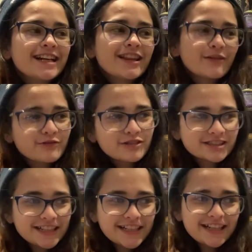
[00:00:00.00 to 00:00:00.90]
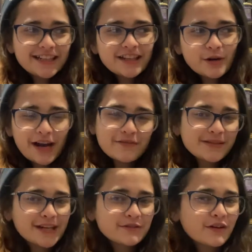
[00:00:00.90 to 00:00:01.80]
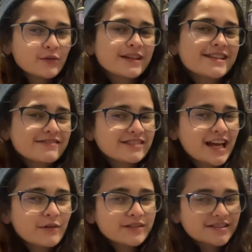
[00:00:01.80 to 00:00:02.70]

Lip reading: So unfortunately, though I haven't been able to find one in a different language,